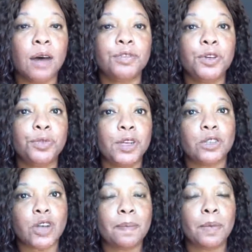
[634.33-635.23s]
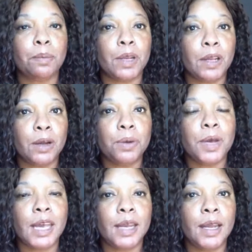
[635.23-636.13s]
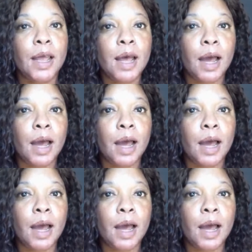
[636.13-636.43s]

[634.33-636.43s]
feel free to drop them below. And